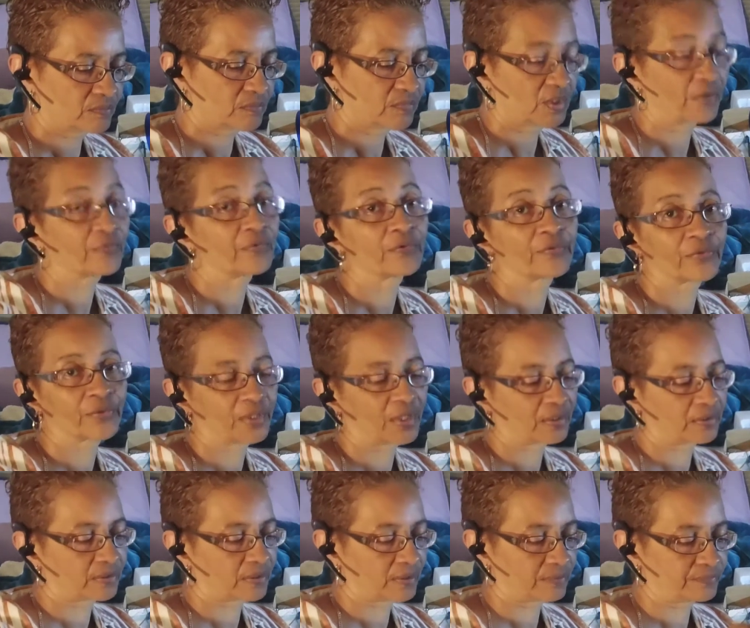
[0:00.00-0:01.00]
Never
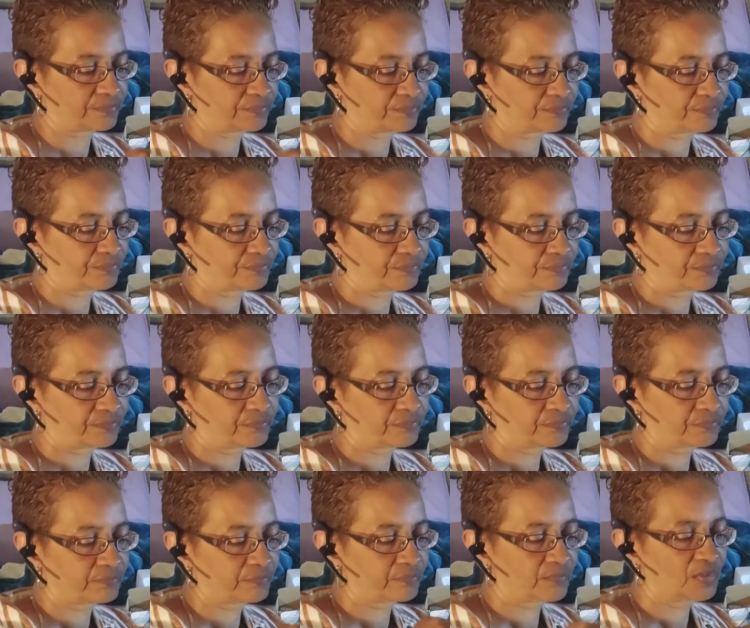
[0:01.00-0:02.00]
forget that.
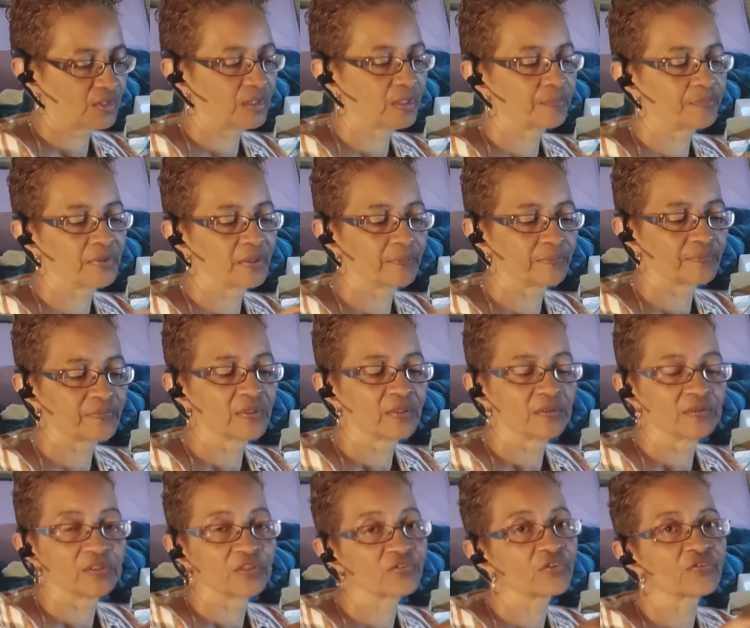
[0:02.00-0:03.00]
Keep them.
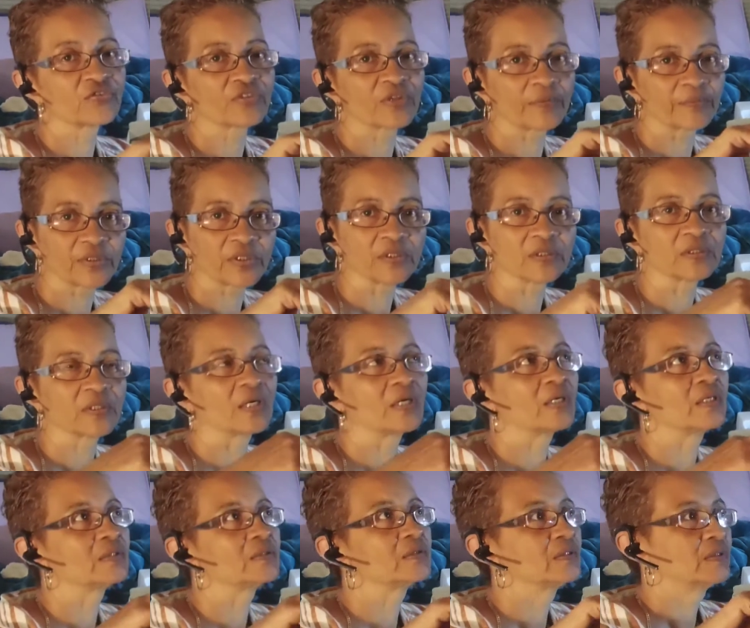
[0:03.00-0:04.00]
This is something
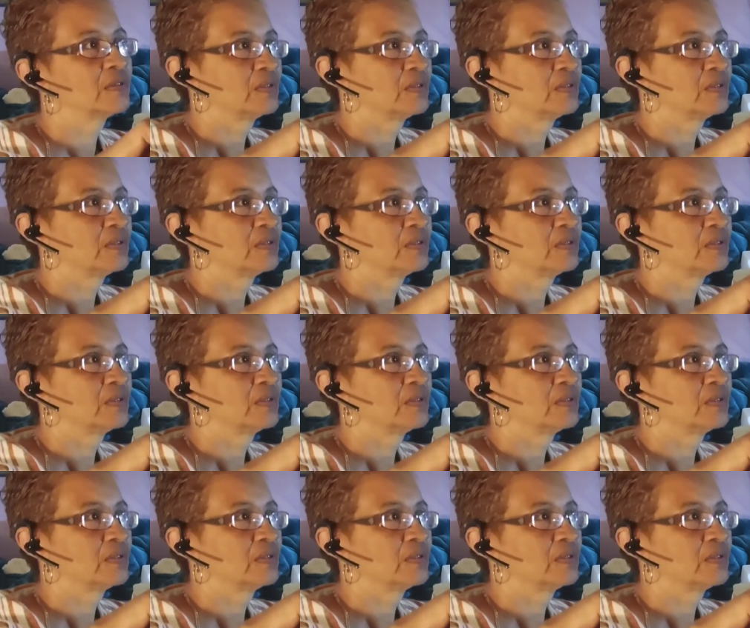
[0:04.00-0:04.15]
that